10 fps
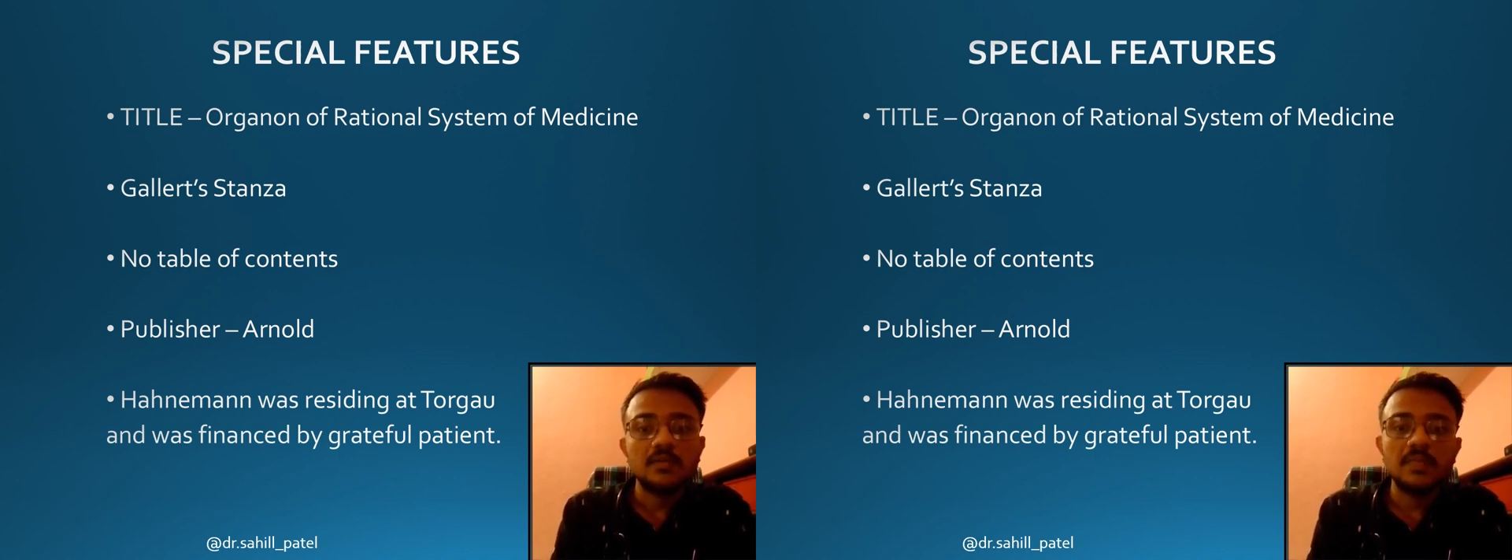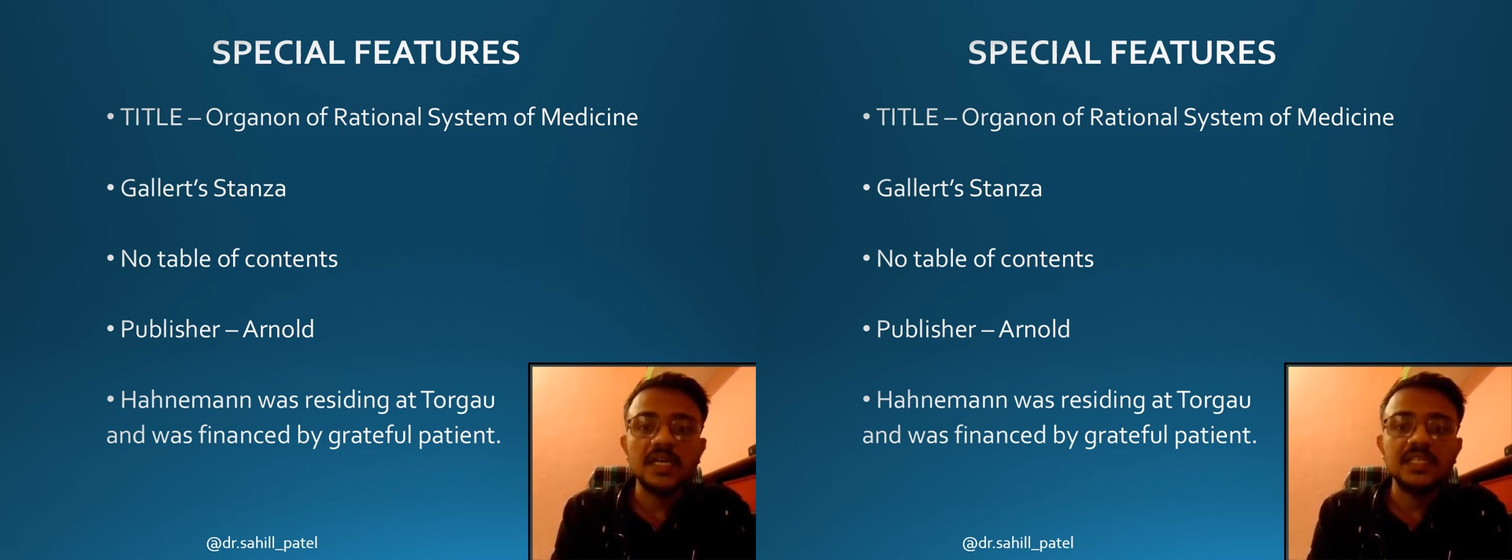
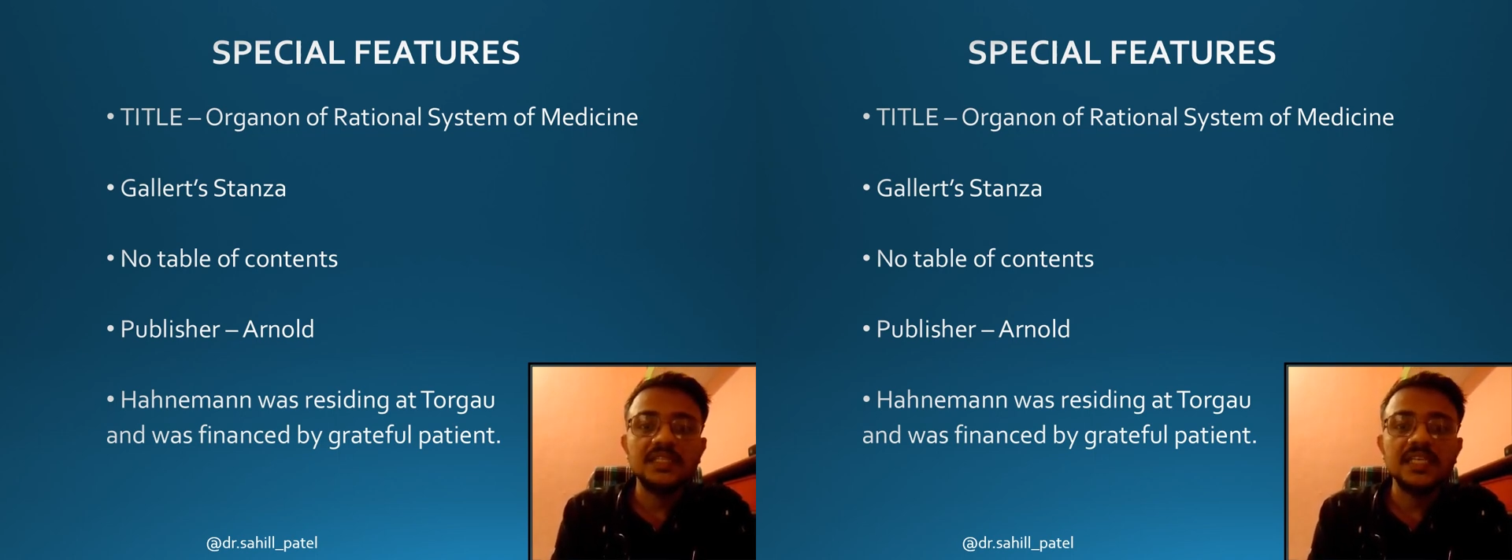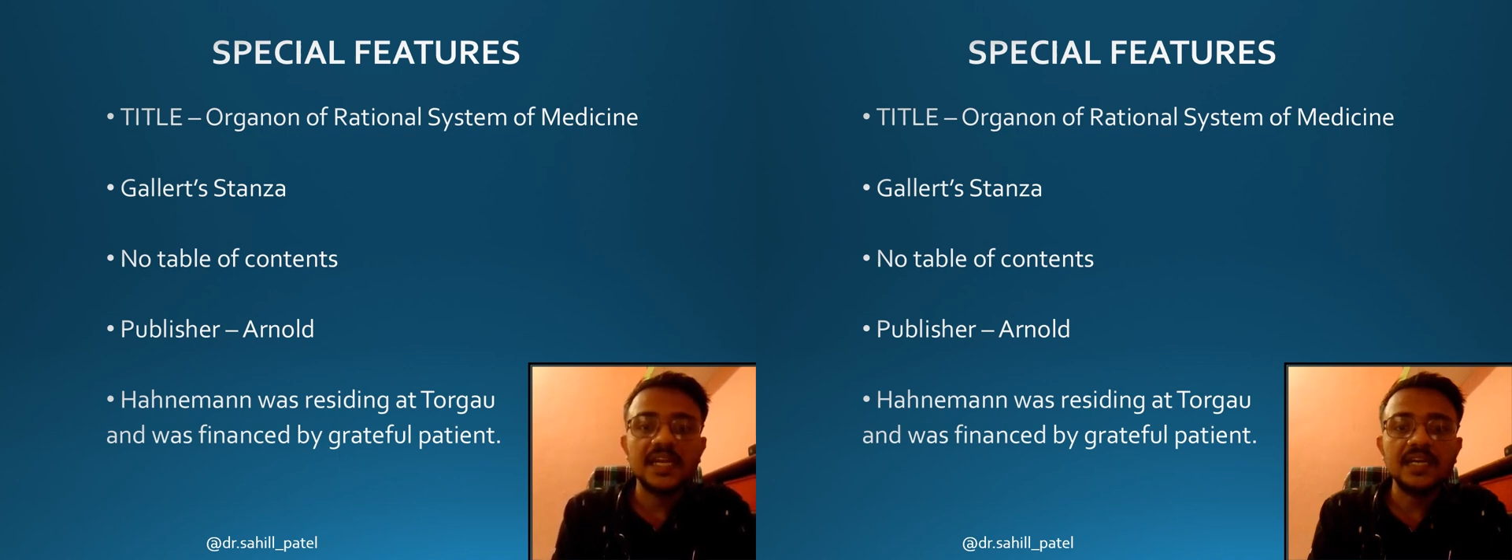but in
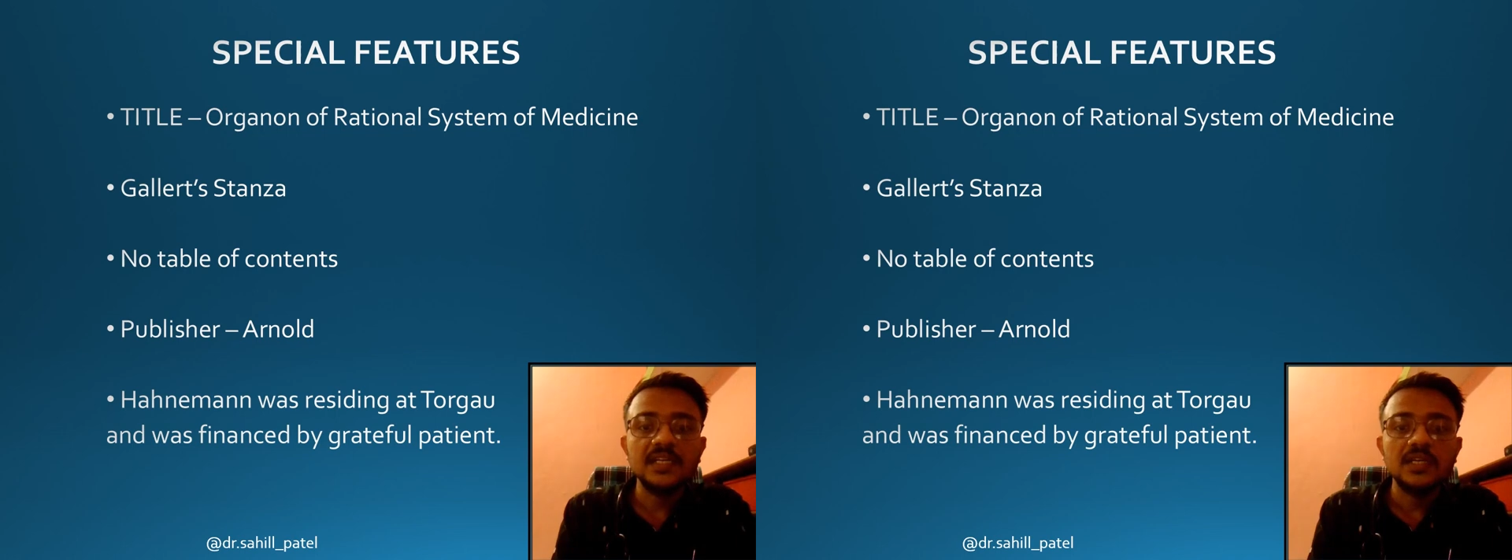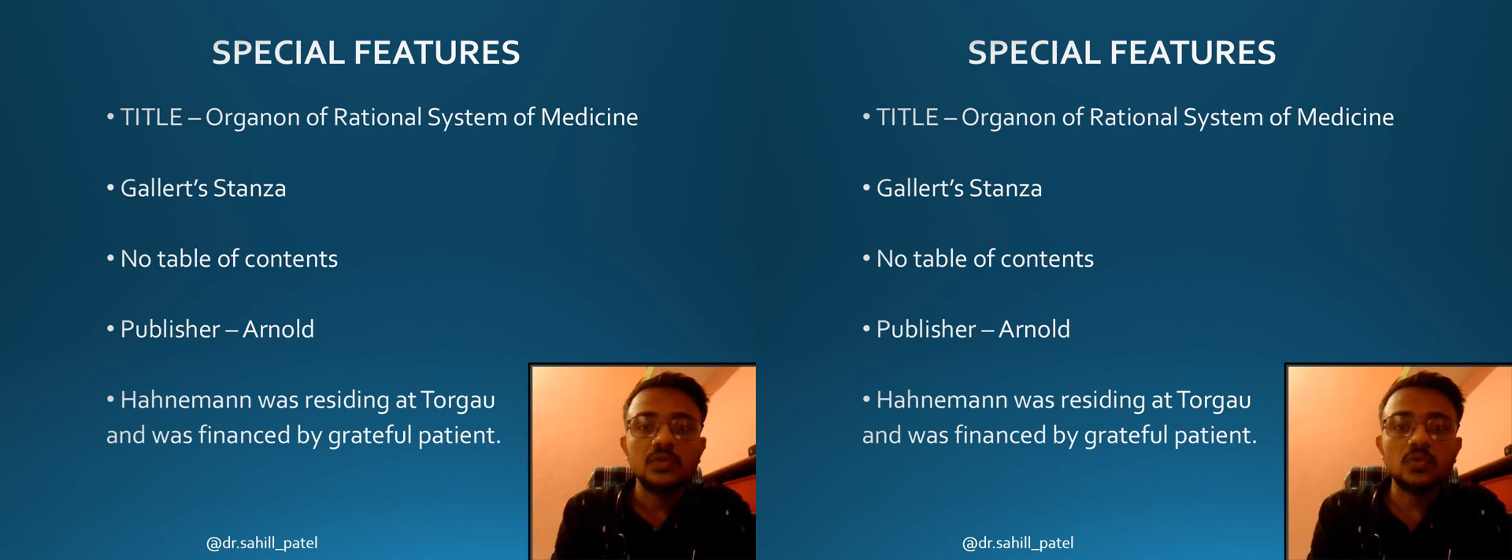the
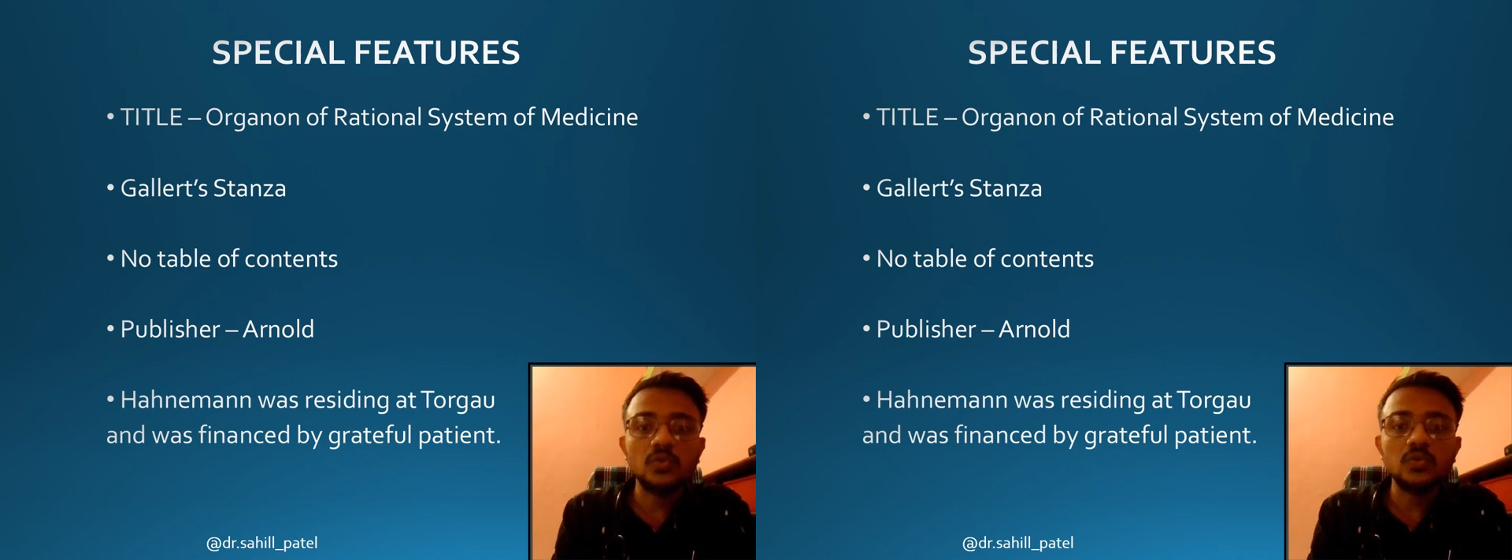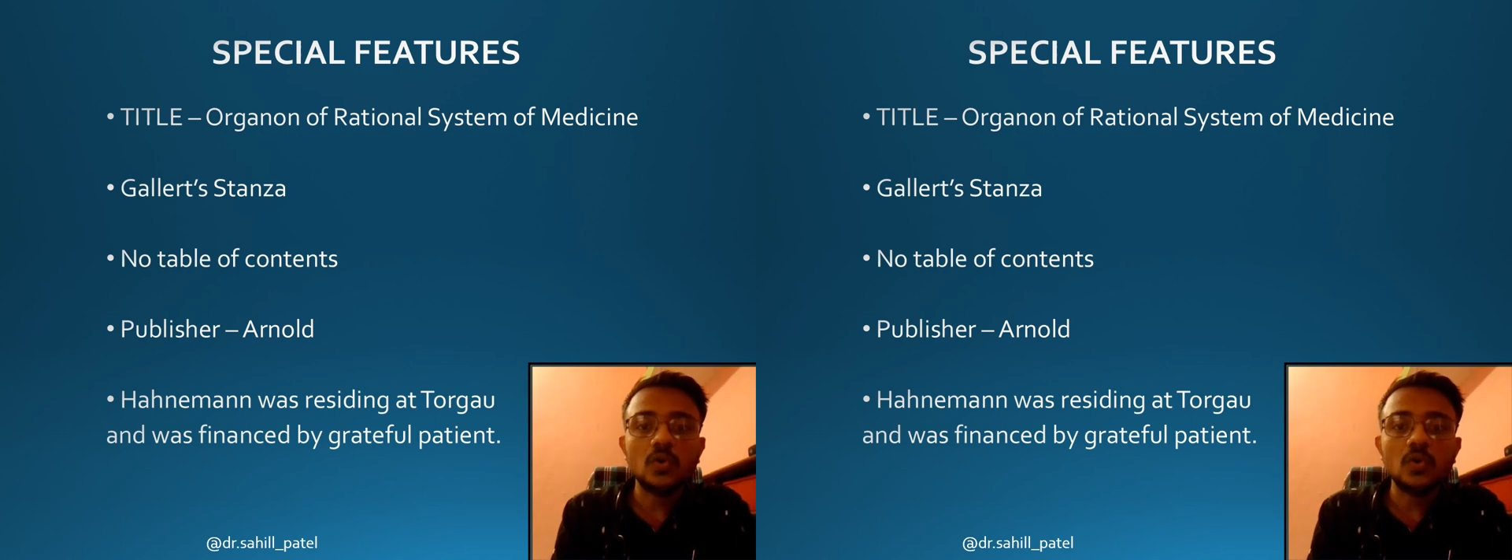end truth